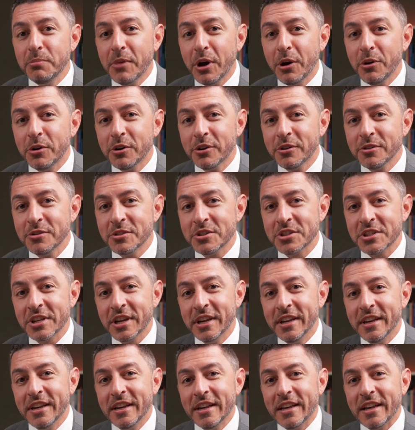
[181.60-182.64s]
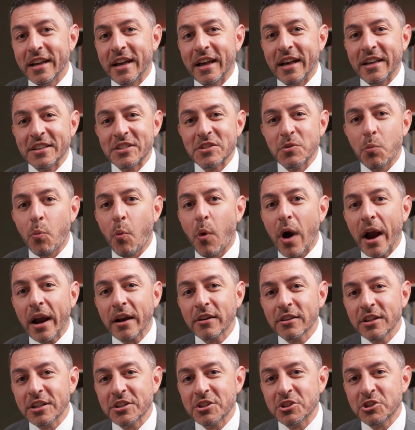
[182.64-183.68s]
motors uh, some
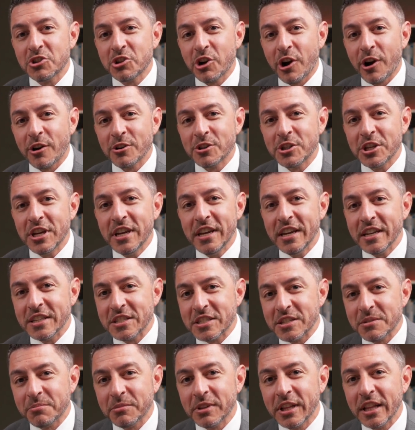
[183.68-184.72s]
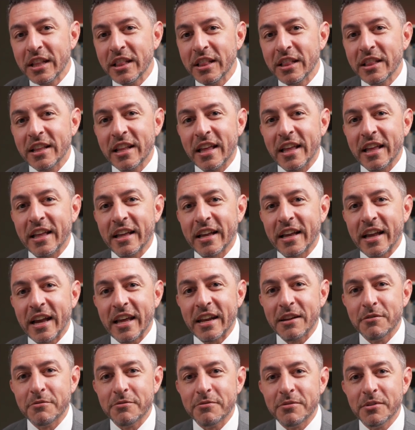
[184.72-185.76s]
wireless charging, and some little uh,
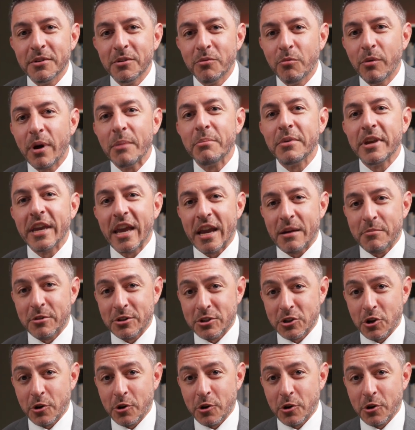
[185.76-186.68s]
kind of web cameras,